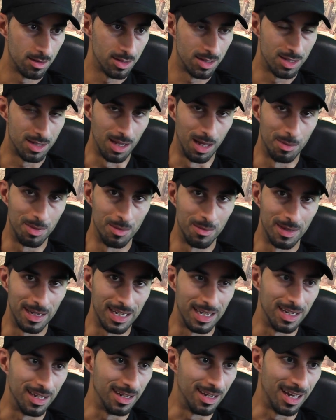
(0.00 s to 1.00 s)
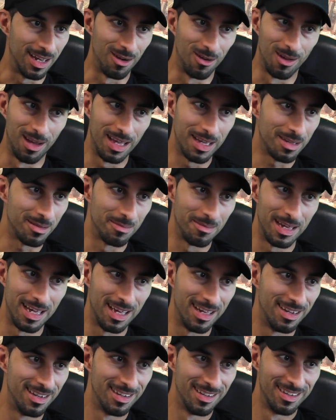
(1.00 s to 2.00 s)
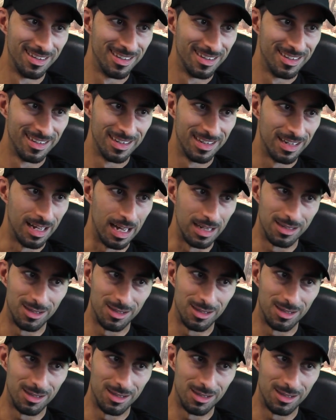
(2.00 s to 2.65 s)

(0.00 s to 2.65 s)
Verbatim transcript: Stubby McGee, I don't like him, man.